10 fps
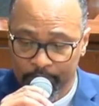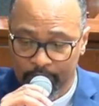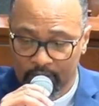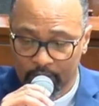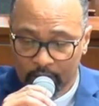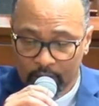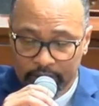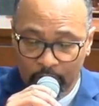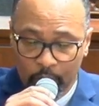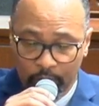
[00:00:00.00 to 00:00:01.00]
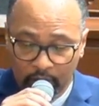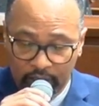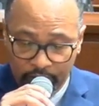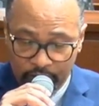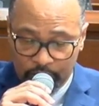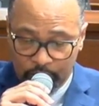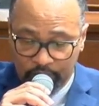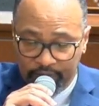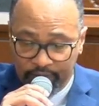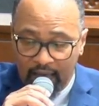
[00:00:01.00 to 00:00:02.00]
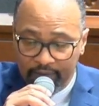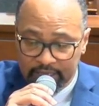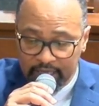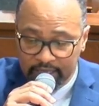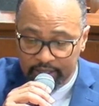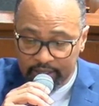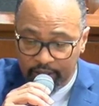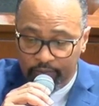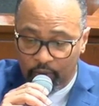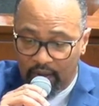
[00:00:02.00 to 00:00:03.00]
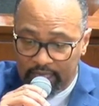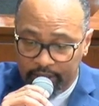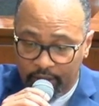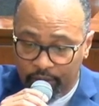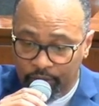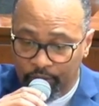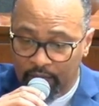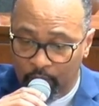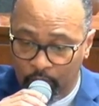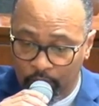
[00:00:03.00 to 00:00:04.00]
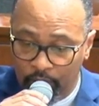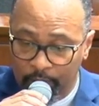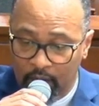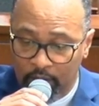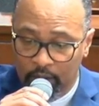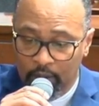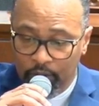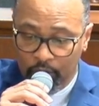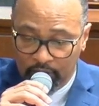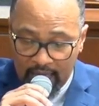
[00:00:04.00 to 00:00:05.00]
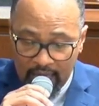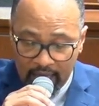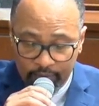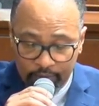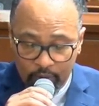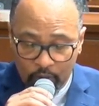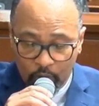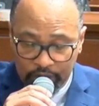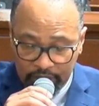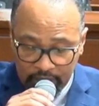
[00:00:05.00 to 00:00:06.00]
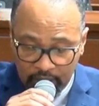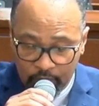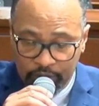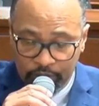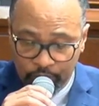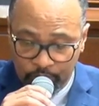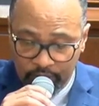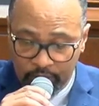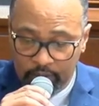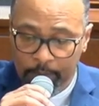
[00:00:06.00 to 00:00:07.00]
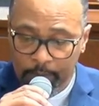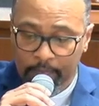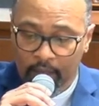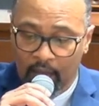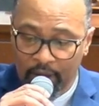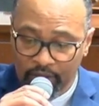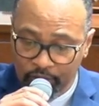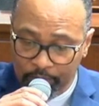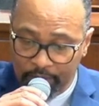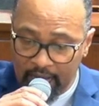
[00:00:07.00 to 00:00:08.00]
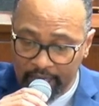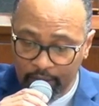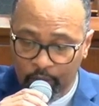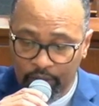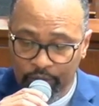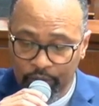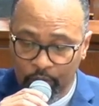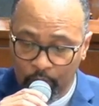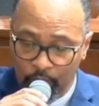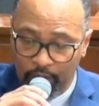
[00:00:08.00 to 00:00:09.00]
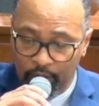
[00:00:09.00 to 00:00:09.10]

See, when we look at verse 25, it says, Therefore I tell you, do not worry about your life, what to eat, what to drink, about your body, what you will wear.